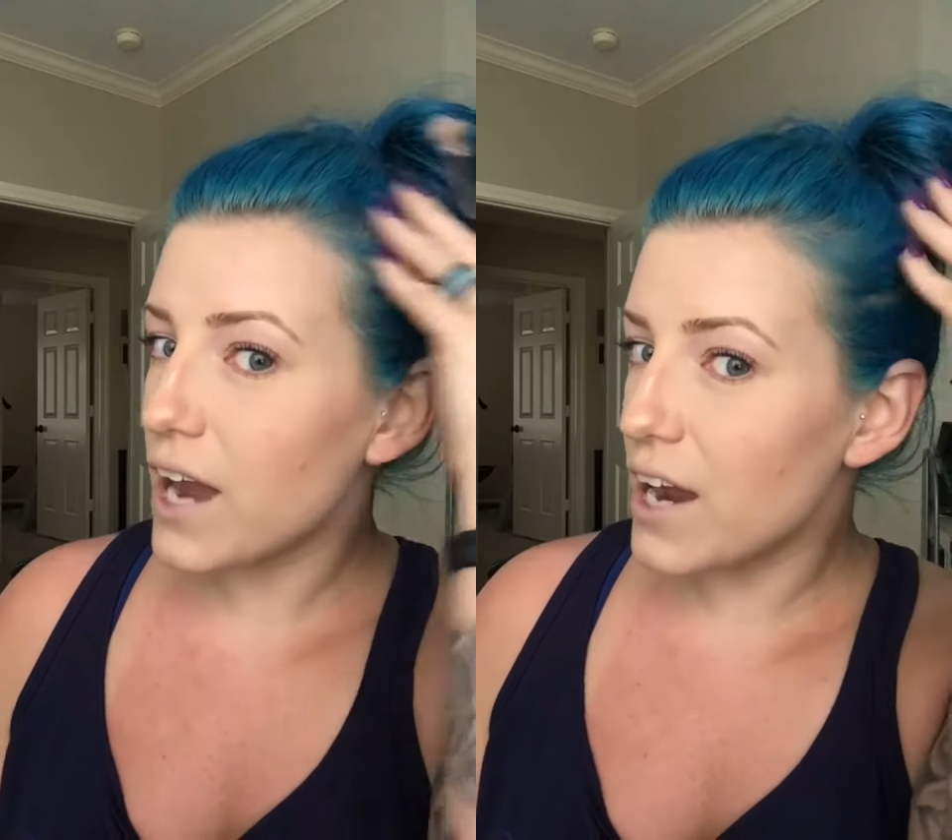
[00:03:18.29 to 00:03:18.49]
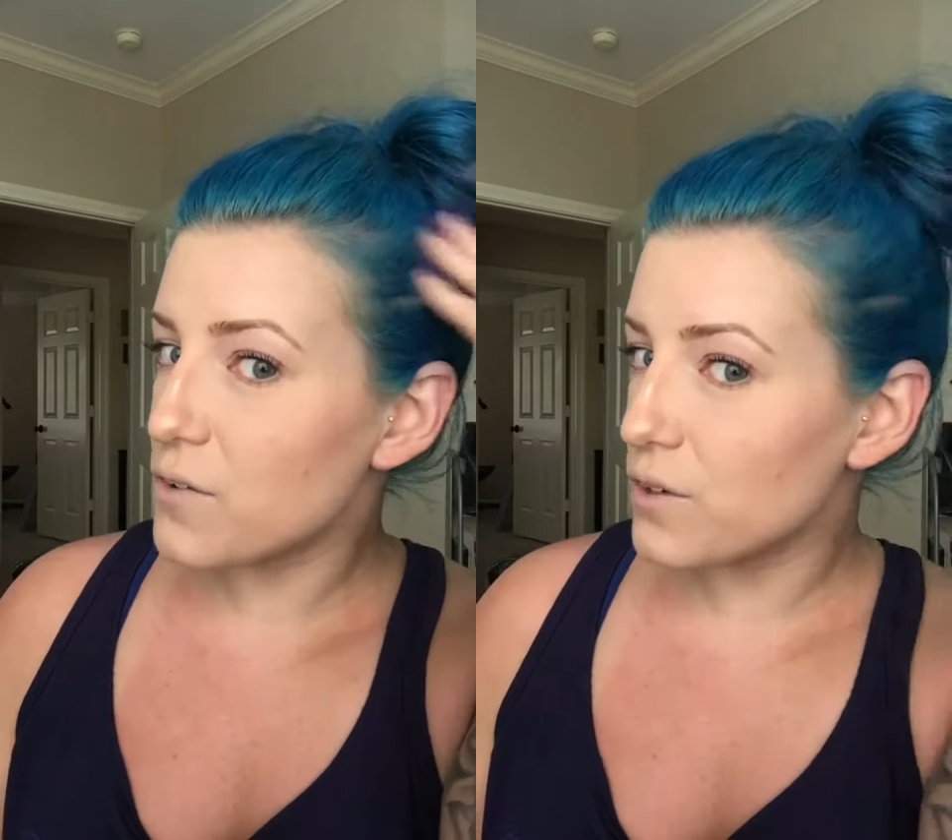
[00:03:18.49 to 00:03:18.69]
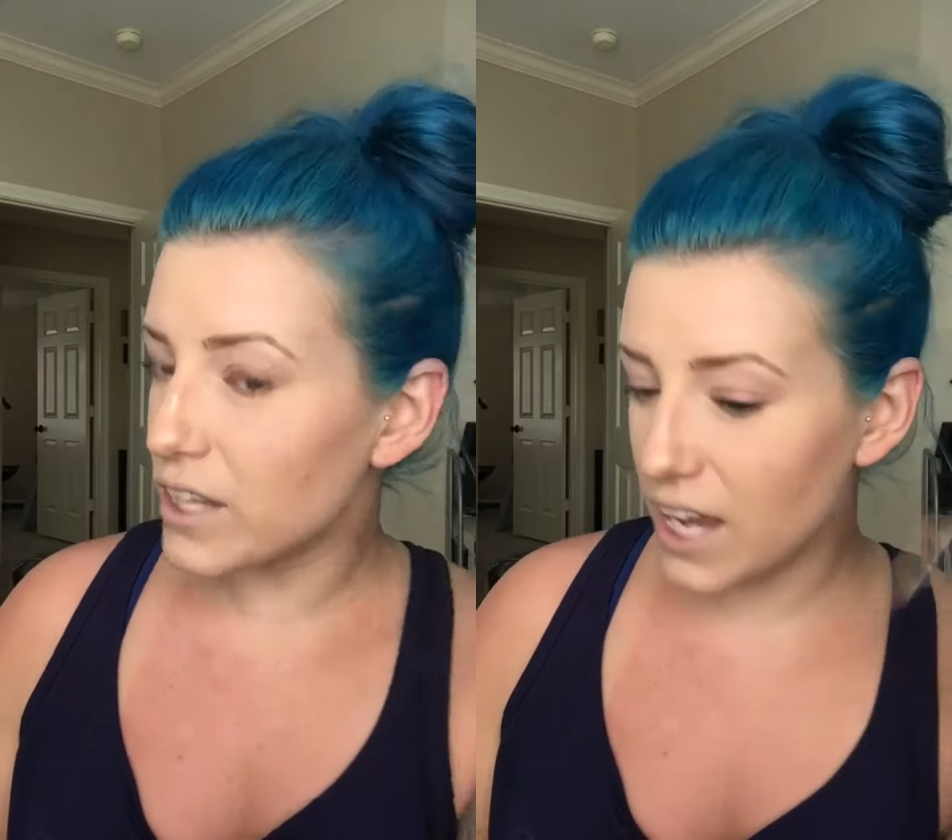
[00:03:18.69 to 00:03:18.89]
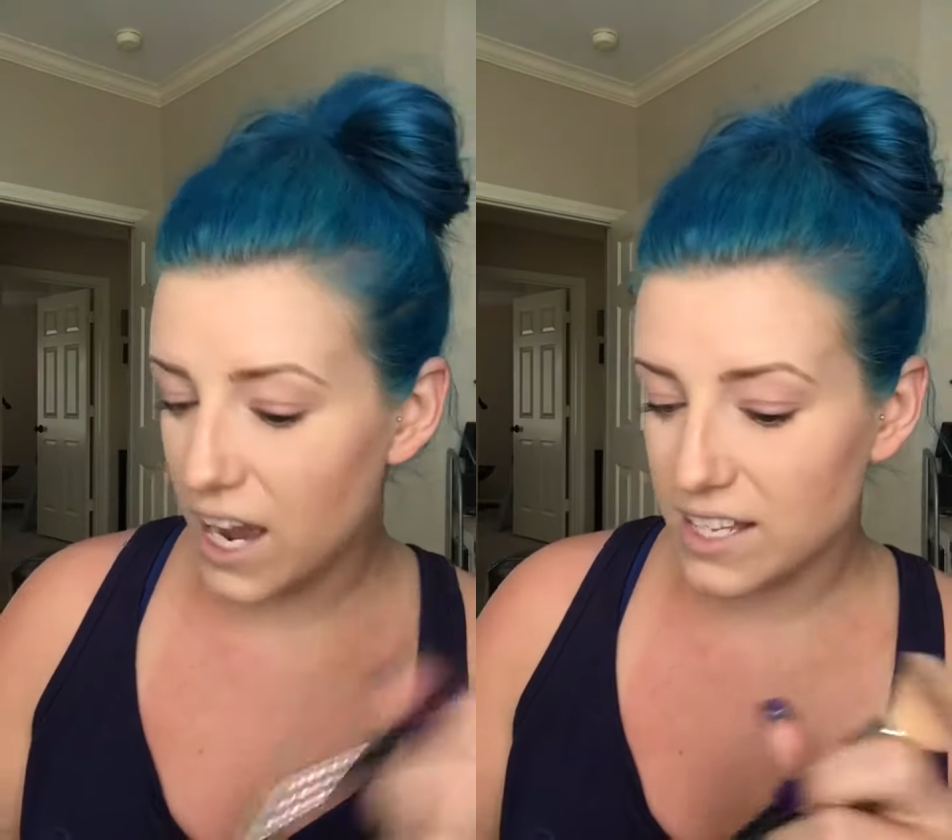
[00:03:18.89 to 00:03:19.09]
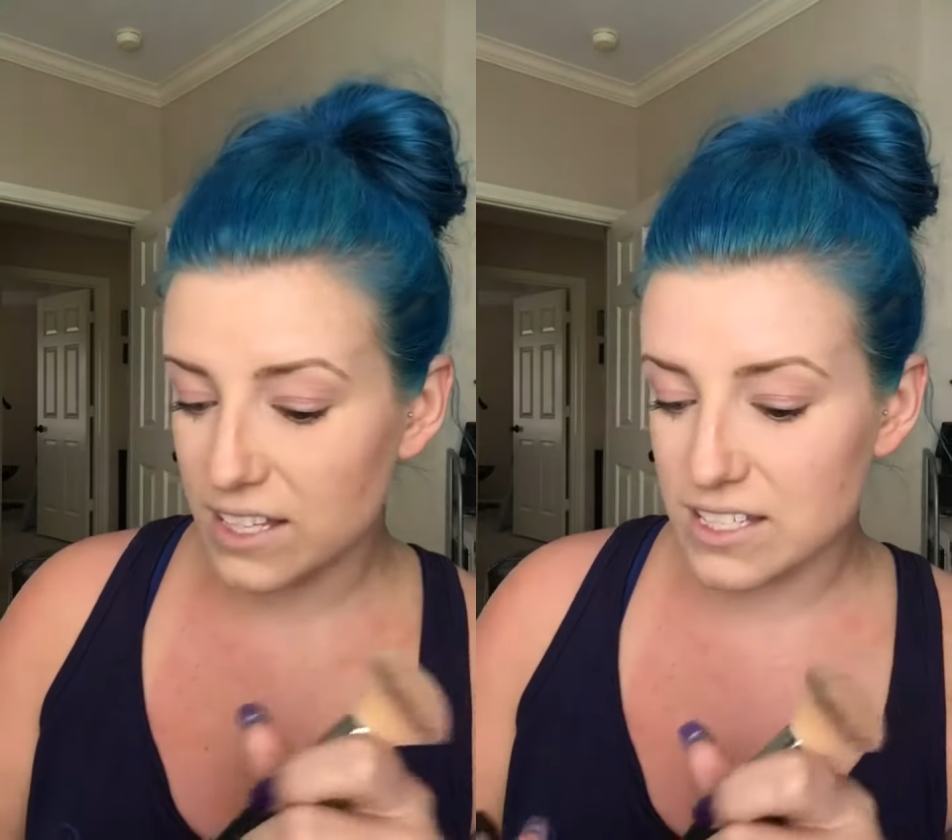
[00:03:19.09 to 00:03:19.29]
I really
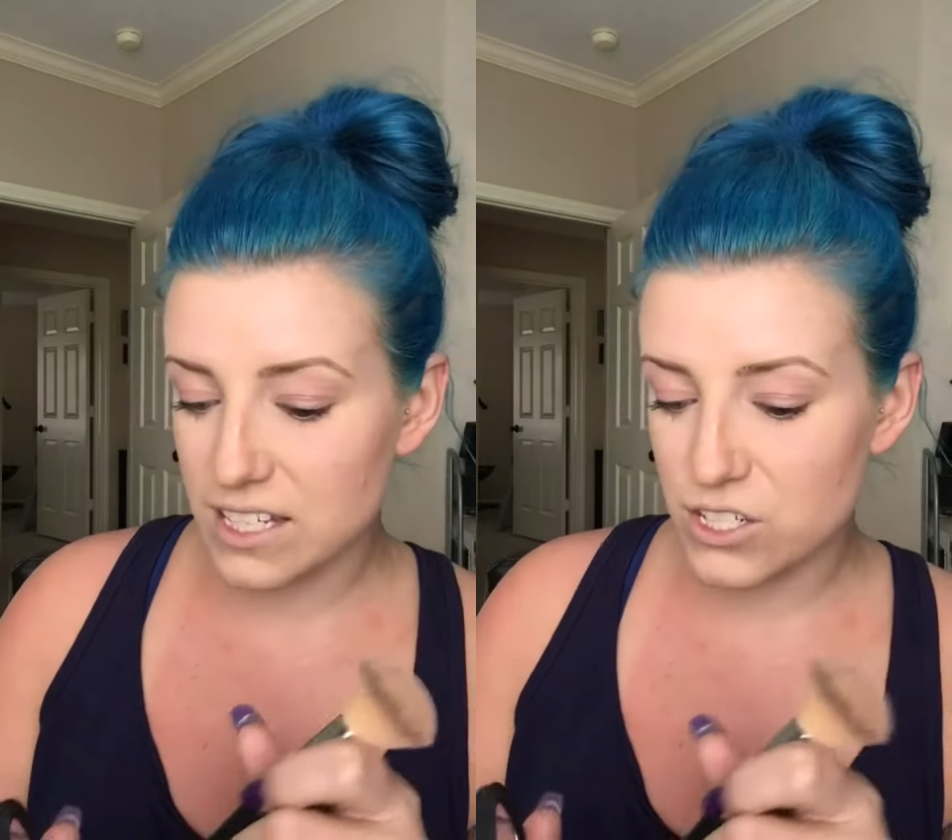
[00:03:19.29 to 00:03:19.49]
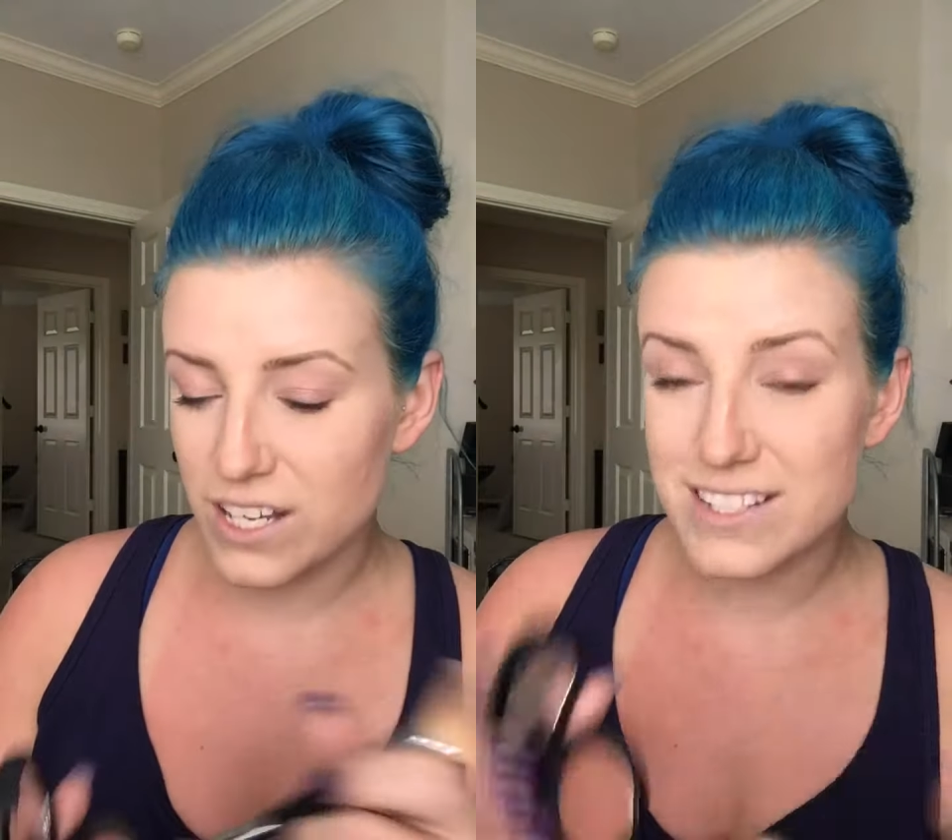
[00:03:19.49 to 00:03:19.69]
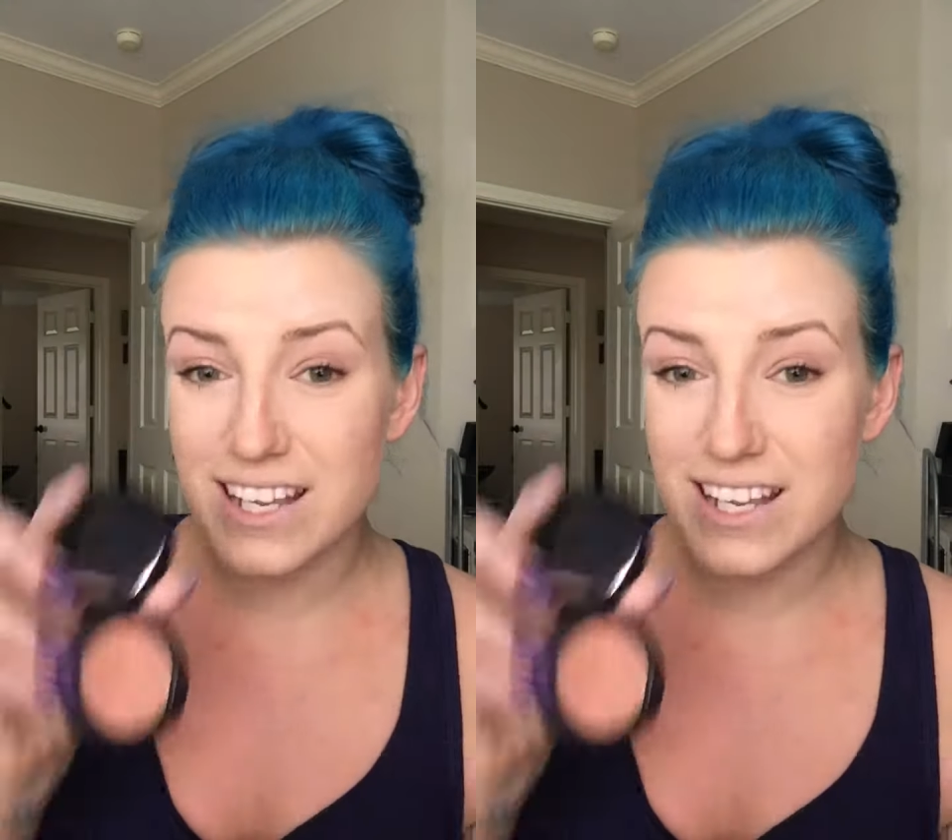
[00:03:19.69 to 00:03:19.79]
highly suggest